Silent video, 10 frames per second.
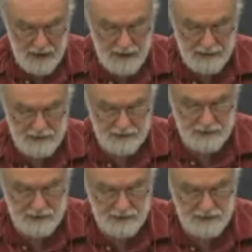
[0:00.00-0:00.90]
And
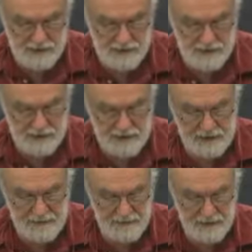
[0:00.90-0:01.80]
this continuity,
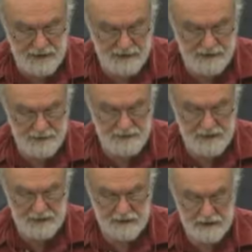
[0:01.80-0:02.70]
therefore, has to be
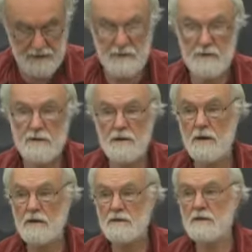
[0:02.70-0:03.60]
maintained at all
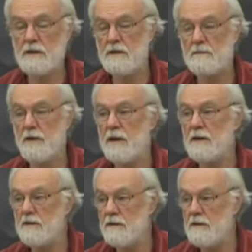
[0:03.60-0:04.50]
costs. Any
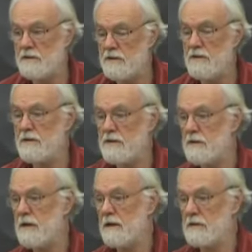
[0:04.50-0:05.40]
break in the continuity,
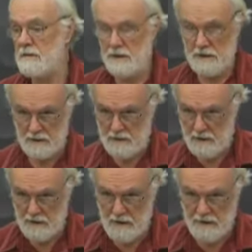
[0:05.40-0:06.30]
and that has been
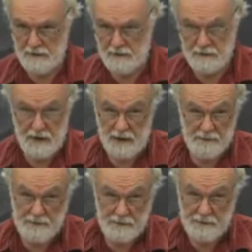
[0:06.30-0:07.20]
an argument
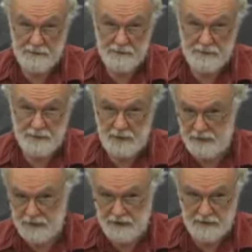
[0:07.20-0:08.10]
right from the very
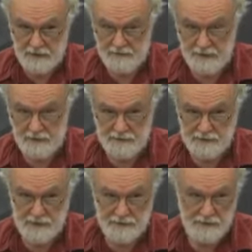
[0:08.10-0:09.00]
beginning of volume
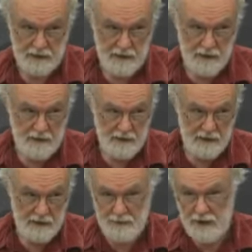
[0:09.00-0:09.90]
two,
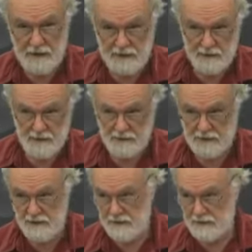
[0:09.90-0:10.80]
that any break in the
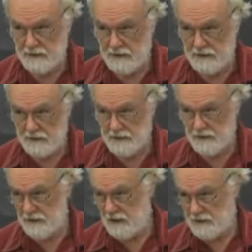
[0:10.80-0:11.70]
continuity is,
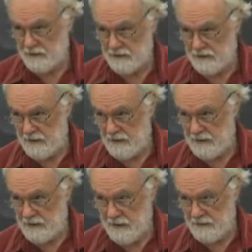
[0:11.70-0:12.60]
is a loss
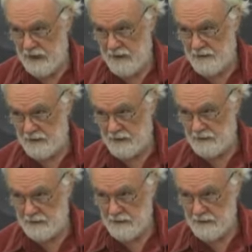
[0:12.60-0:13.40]
of capital